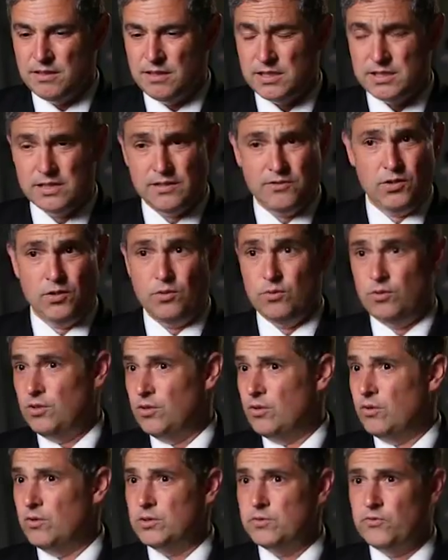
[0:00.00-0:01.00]
because if
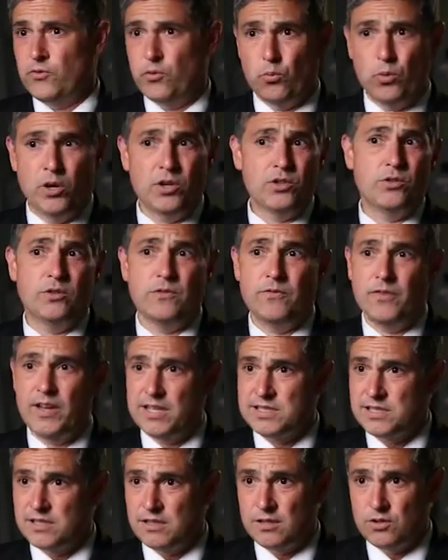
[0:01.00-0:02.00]
you run too
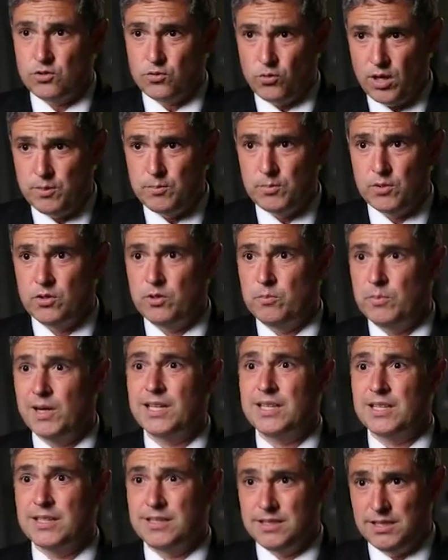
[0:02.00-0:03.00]
fast on a treadmill, you
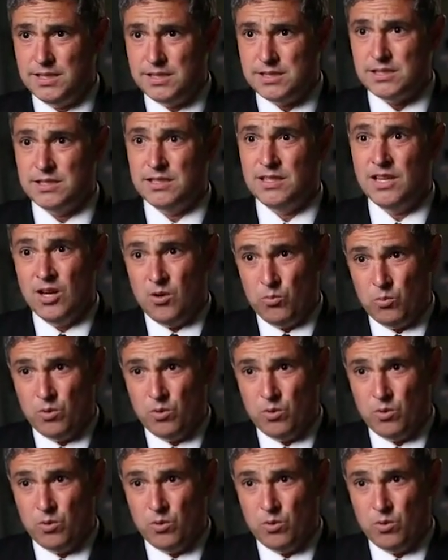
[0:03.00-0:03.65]
might get dizzy.